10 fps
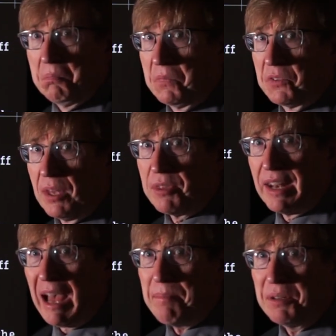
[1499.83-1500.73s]
Something
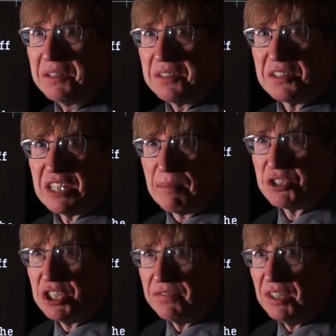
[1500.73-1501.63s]
happened, something
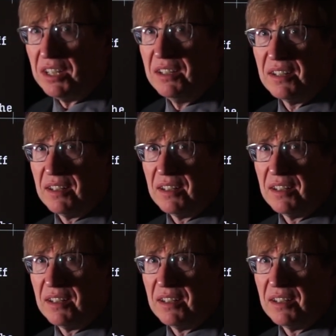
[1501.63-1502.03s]
shifted,